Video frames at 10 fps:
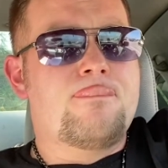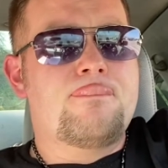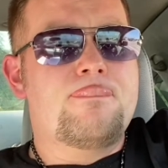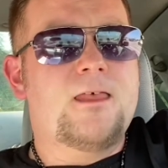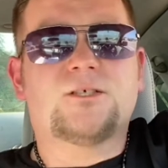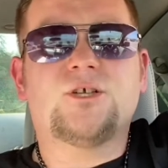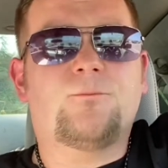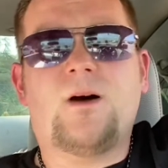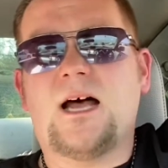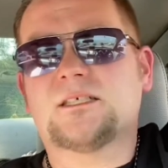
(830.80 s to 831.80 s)
There's no
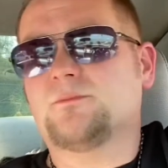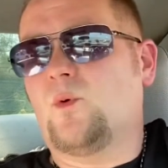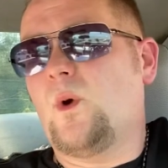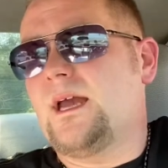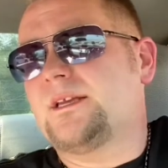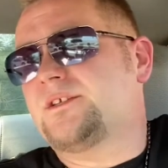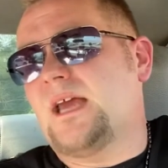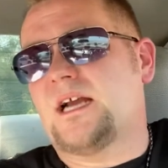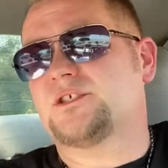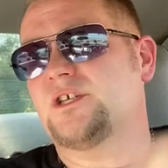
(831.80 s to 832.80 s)
possible way to
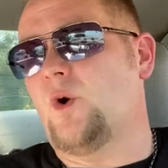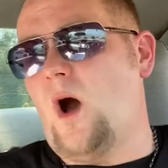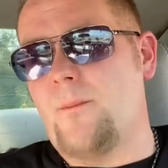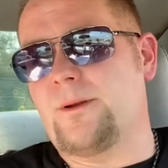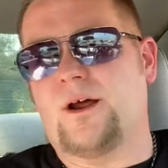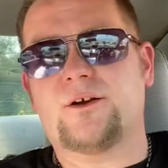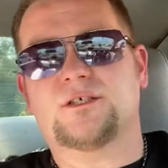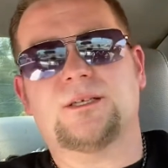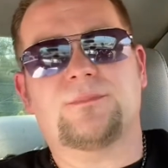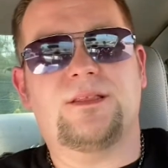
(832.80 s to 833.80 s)
actually go up and under
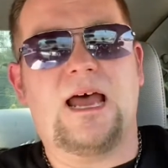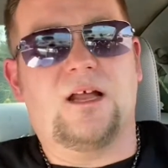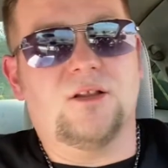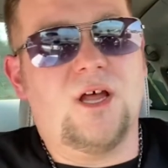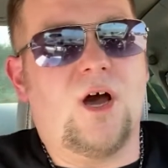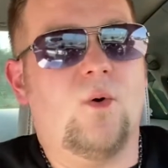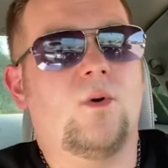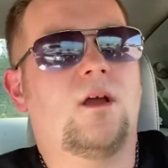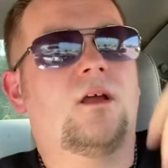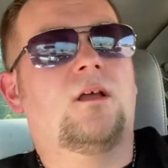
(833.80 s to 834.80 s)
something that low,
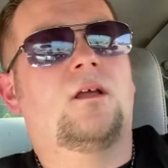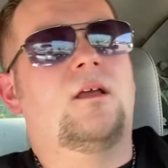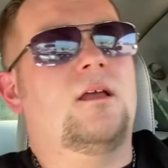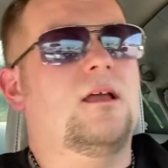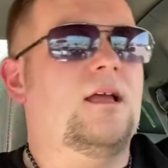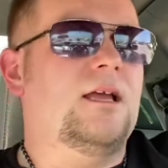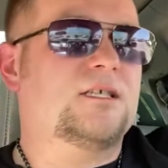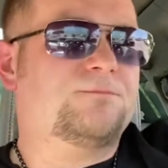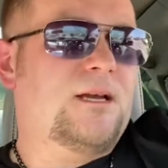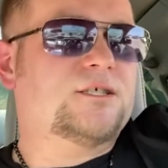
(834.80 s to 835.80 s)

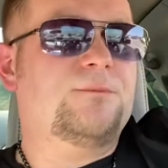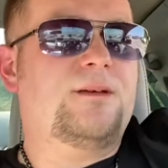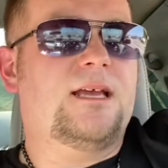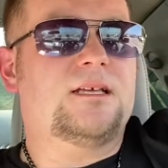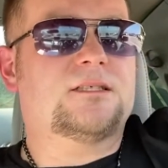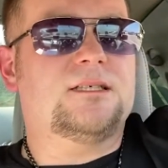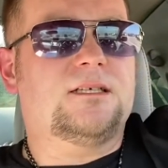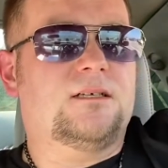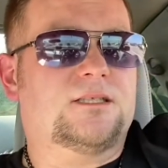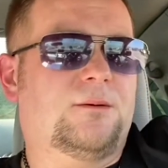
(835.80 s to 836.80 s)
especially being
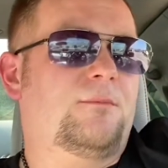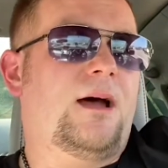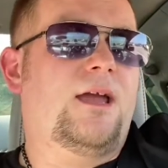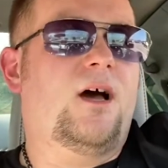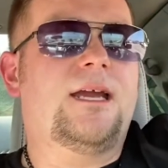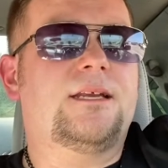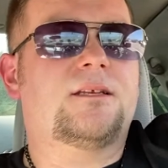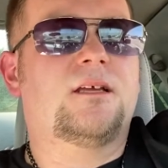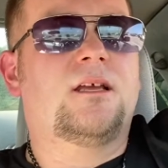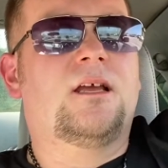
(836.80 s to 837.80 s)
someone my height,
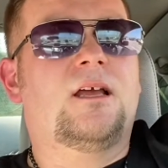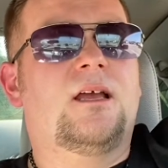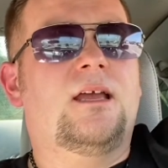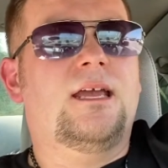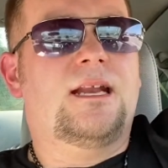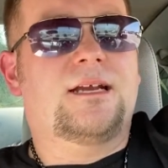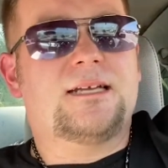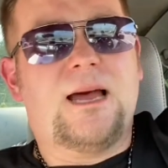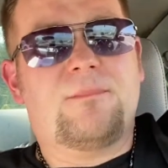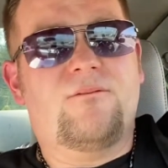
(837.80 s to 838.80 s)
and on
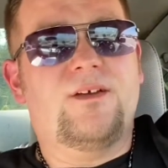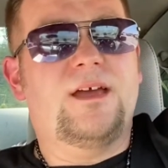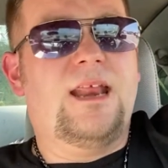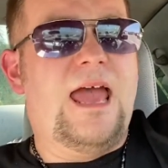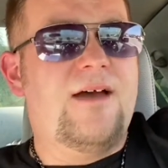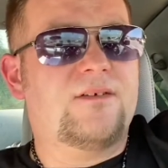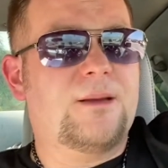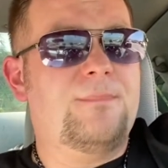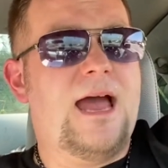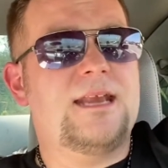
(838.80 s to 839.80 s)
top of it, having a
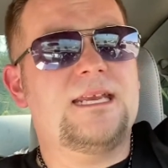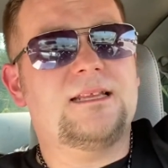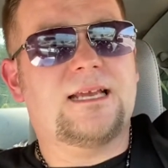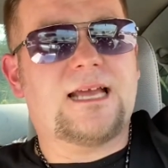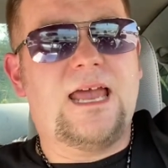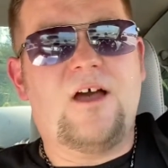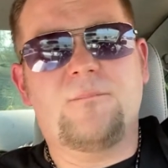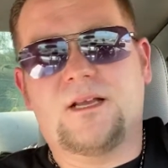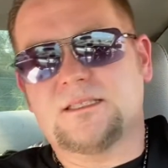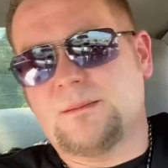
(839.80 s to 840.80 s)
bad knee like I have
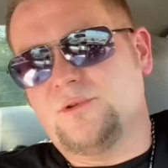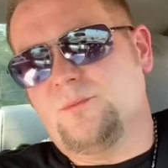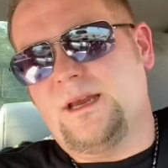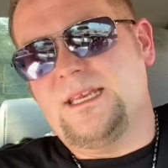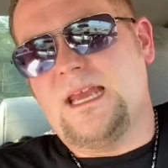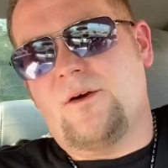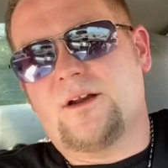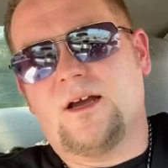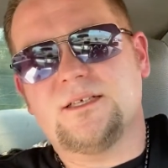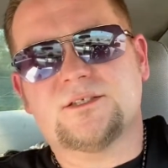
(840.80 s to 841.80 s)
because I blew my knee out
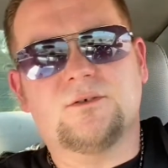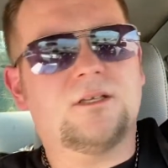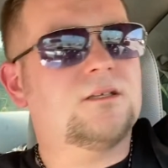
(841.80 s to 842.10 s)
in high school.